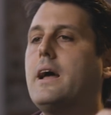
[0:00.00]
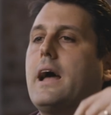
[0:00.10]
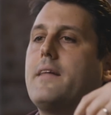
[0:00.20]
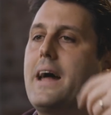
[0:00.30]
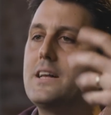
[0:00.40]

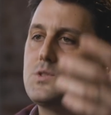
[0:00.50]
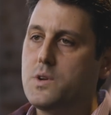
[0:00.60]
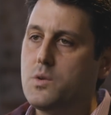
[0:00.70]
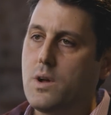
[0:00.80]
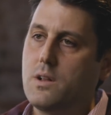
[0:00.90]
And that's where
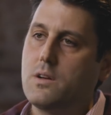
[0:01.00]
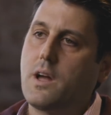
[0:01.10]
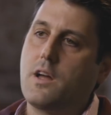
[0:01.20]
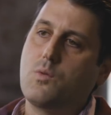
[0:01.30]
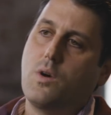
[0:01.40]
you want to look
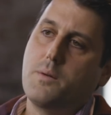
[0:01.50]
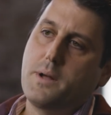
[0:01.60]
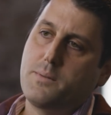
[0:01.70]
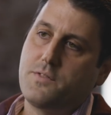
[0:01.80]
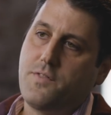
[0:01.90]
at. You want to be
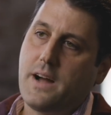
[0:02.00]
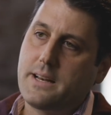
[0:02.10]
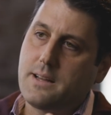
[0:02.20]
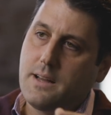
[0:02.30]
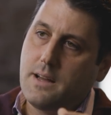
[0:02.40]
able to
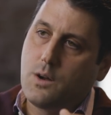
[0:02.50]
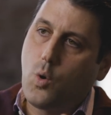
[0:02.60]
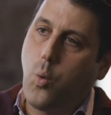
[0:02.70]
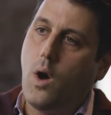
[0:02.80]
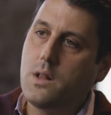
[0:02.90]
find
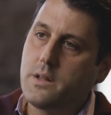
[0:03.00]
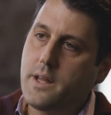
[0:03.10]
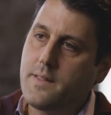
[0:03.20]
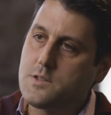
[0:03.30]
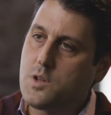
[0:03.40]

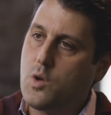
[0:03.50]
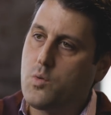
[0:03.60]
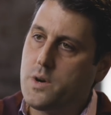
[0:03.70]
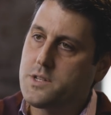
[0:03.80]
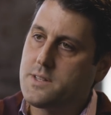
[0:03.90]
quality that's low
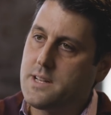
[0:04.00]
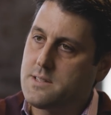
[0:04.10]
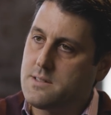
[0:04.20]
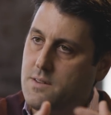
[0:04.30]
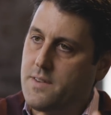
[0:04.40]
risk,
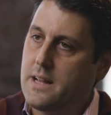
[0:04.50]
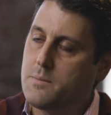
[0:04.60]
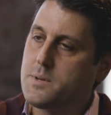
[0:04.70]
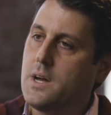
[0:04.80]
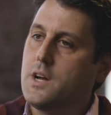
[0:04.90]
that's
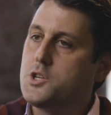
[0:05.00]
developed,